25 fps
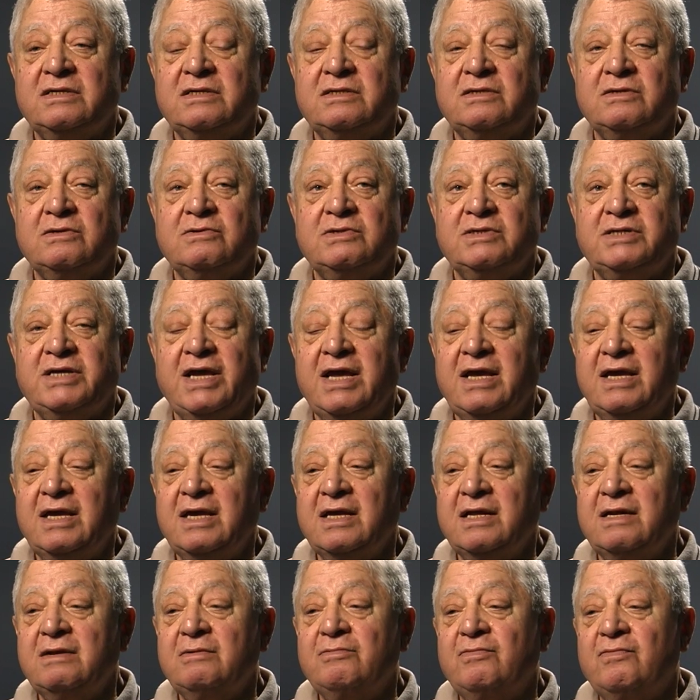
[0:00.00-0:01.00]
to take
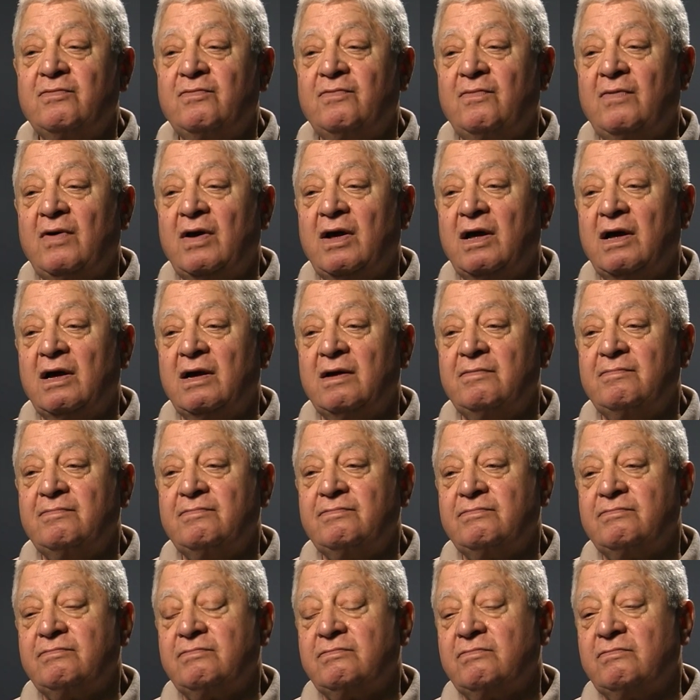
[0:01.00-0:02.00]
in
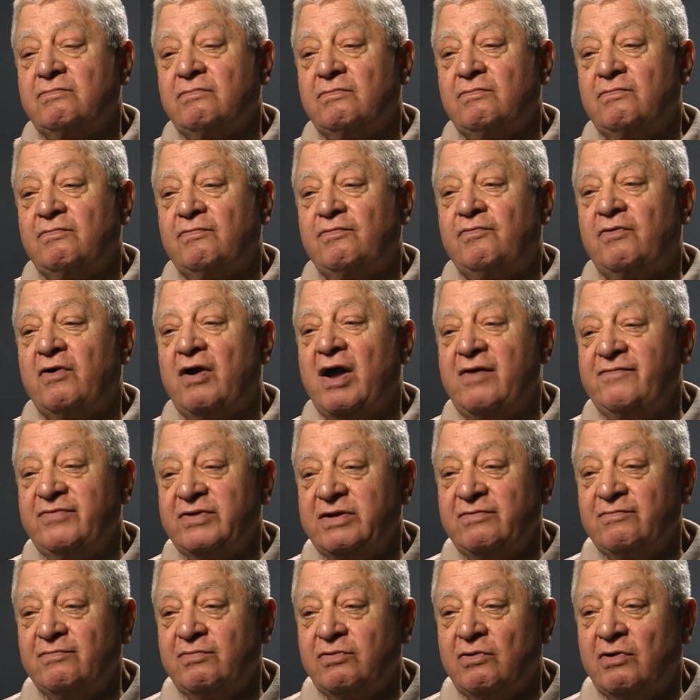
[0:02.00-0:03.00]
private
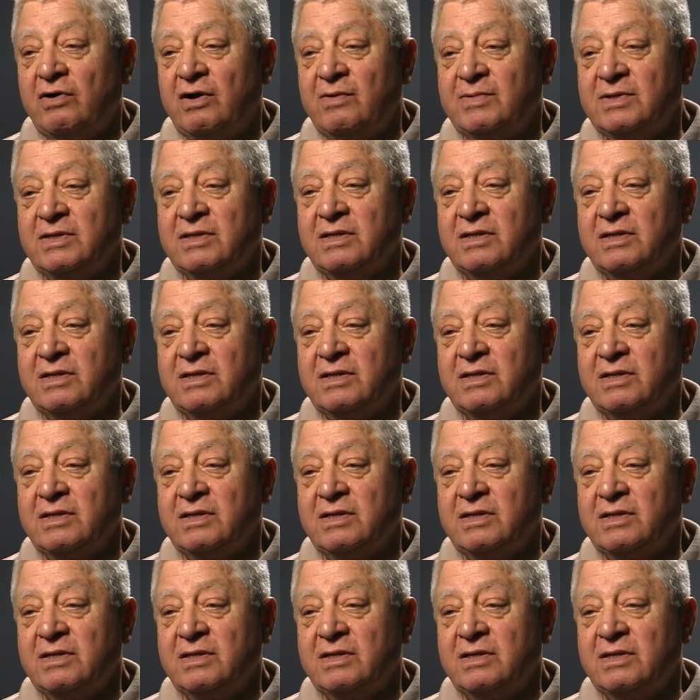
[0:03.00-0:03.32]
employment,